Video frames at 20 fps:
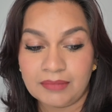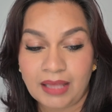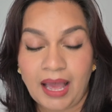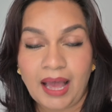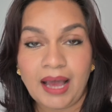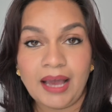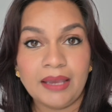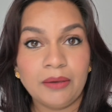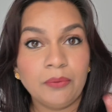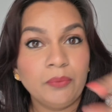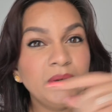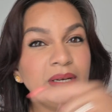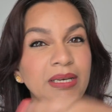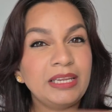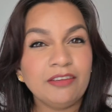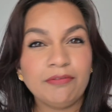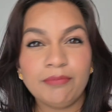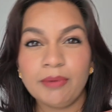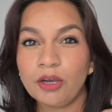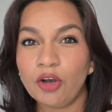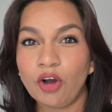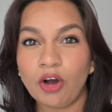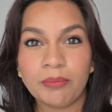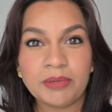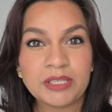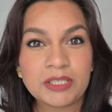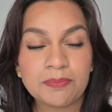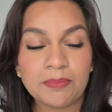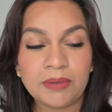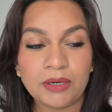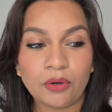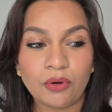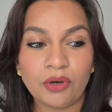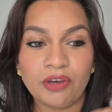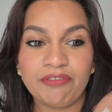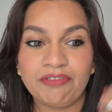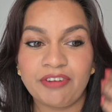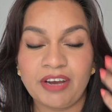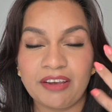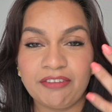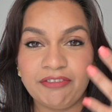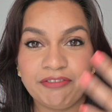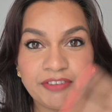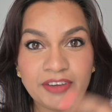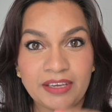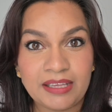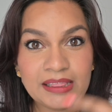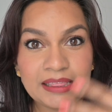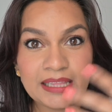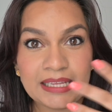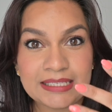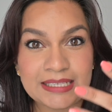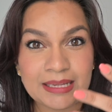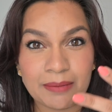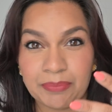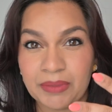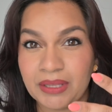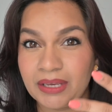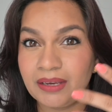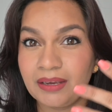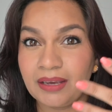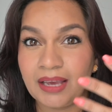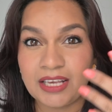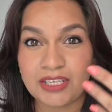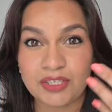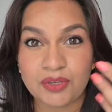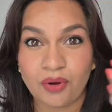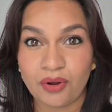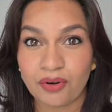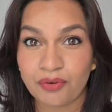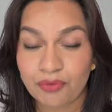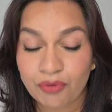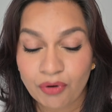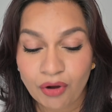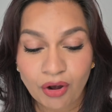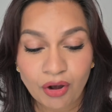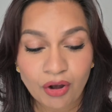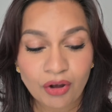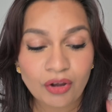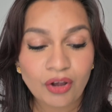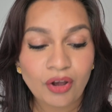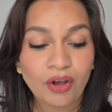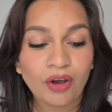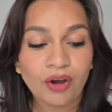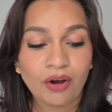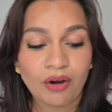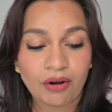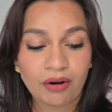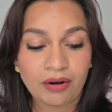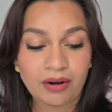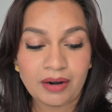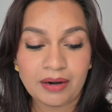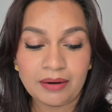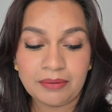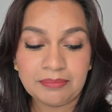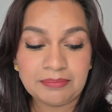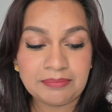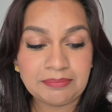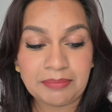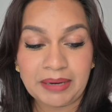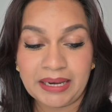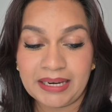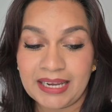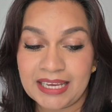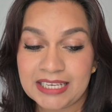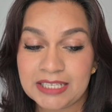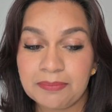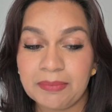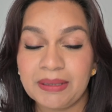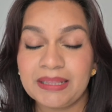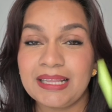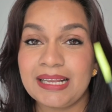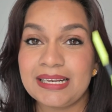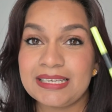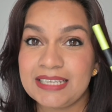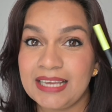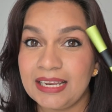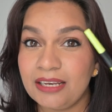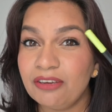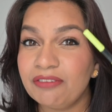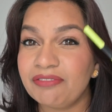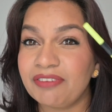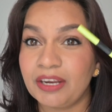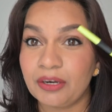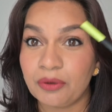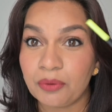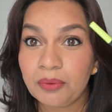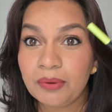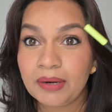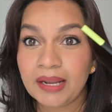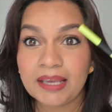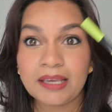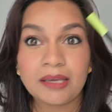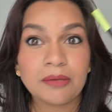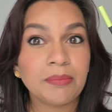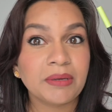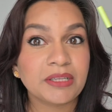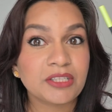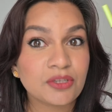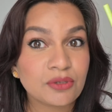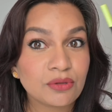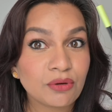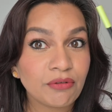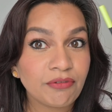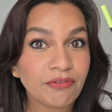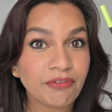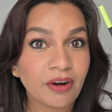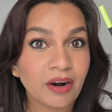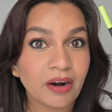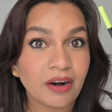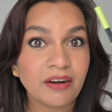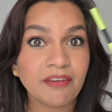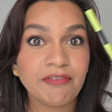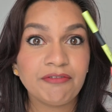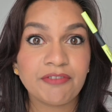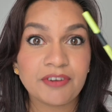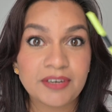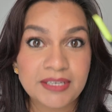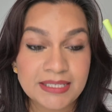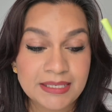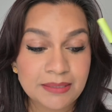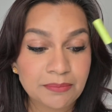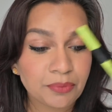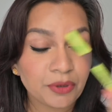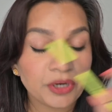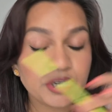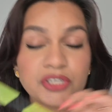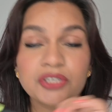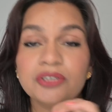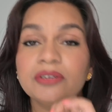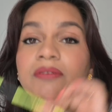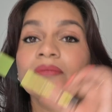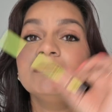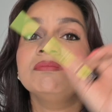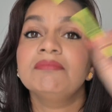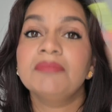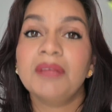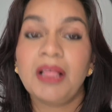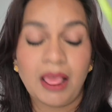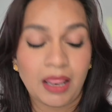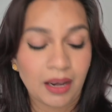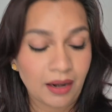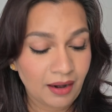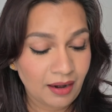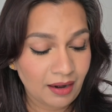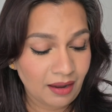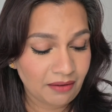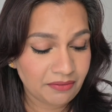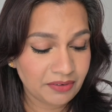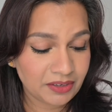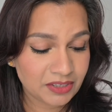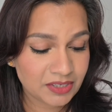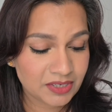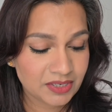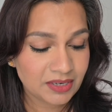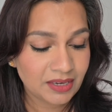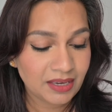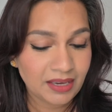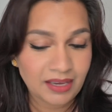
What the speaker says: I will leave my comments below if I feel that something has gone wrong, or by next month I'll tell you if I don't like it. But so far, first impression, love it.